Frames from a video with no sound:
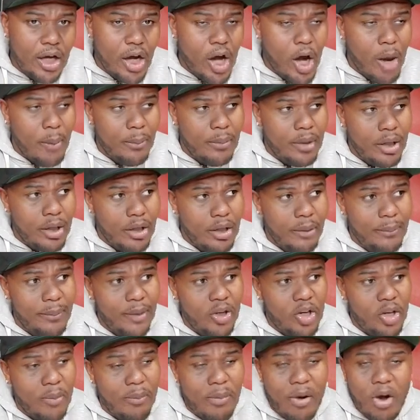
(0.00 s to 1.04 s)

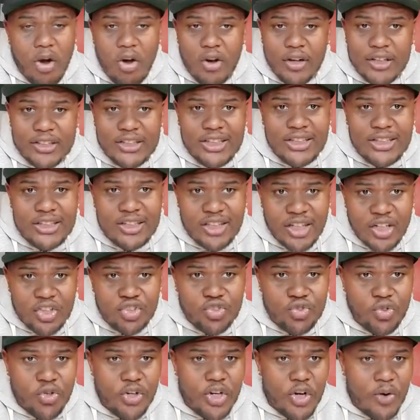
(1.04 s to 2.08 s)
LaMelo Ball, because he's in
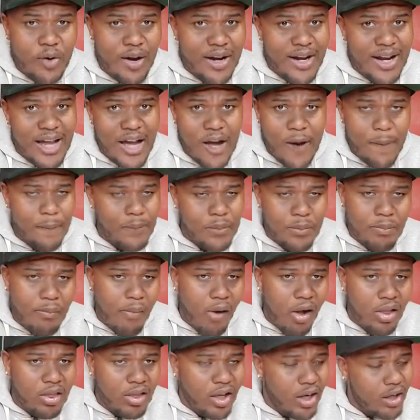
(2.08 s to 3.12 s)
Australia right now,
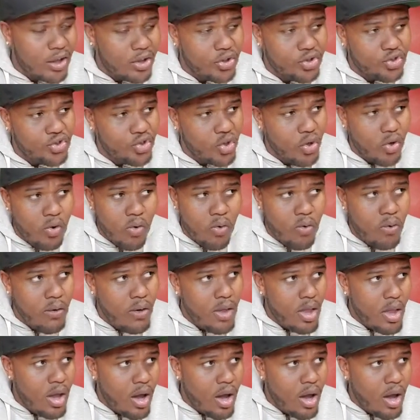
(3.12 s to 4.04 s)
balling out of control.